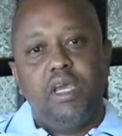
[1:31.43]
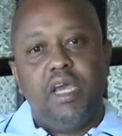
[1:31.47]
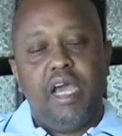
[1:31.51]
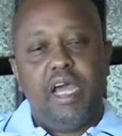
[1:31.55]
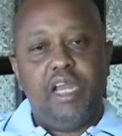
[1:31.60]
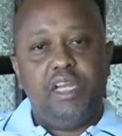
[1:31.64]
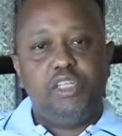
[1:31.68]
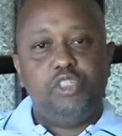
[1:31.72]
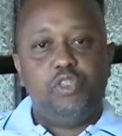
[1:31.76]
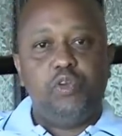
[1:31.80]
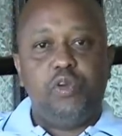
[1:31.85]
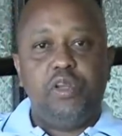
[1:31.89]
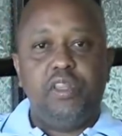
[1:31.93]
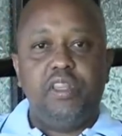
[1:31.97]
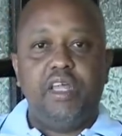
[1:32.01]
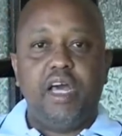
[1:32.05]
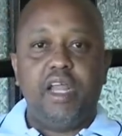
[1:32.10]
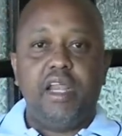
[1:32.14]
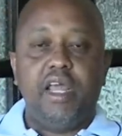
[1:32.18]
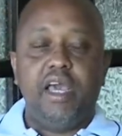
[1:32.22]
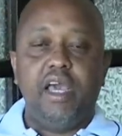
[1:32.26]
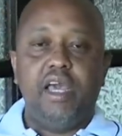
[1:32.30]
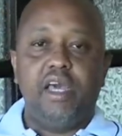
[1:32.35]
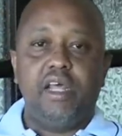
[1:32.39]
And during
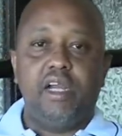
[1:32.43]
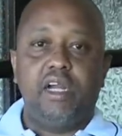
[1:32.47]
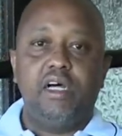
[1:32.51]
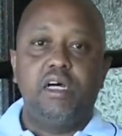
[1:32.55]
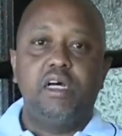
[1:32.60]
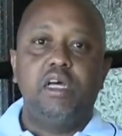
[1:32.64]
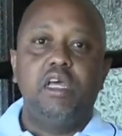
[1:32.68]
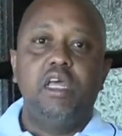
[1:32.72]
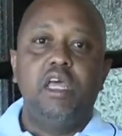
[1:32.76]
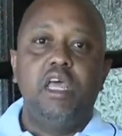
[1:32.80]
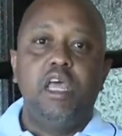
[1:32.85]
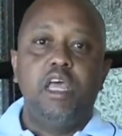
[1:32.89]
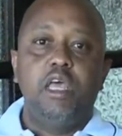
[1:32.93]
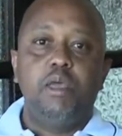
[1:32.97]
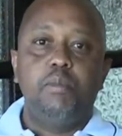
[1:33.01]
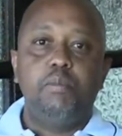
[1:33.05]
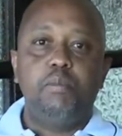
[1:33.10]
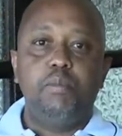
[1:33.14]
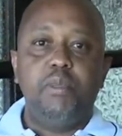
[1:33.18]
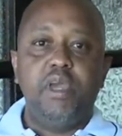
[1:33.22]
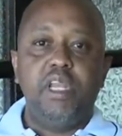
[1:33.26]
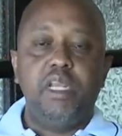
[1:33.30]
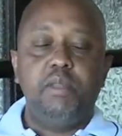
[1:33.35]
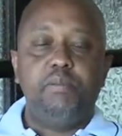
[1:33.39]
that era,
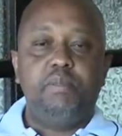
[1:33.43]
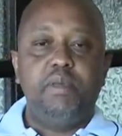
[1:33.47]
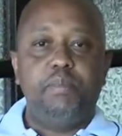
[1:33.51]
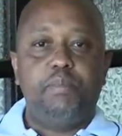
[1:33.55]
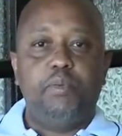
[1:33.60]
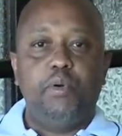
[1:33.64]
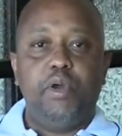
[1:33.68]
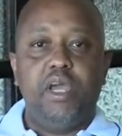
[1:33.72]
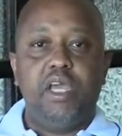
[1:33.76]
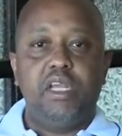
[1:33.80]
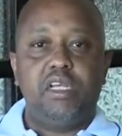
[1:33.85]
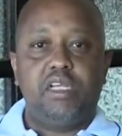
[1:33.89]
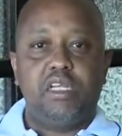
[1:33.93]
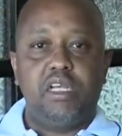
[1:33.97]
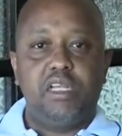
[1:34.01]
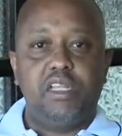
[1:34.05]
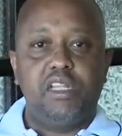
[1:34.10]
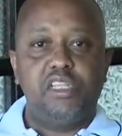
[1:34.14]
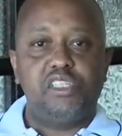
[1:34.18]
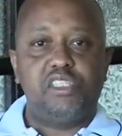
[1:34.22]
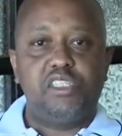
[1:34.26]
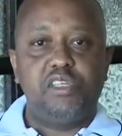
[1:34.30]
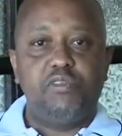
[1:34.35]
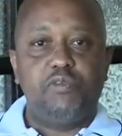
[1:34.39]
many people entered
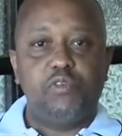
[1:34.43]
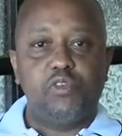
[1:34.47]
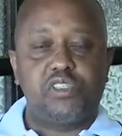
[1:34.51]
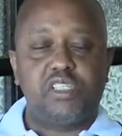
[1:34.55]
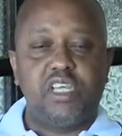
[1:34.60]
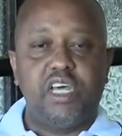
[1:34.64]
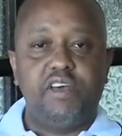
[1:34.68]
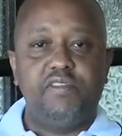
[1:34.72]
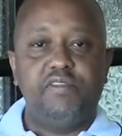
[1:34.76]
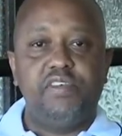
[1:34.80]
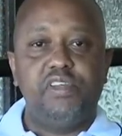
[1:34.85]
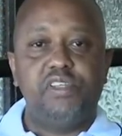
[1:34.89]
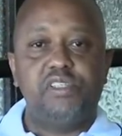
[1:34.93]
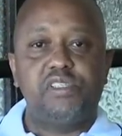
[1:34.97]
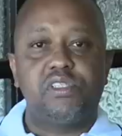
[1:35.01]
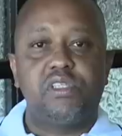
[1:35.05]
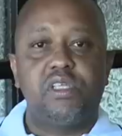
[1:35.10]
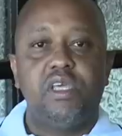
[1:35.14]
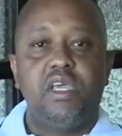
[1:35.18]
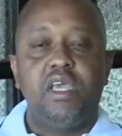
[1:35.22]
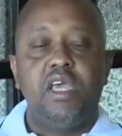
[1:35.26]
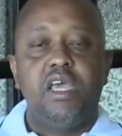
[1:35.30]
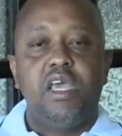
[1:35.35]
the civil service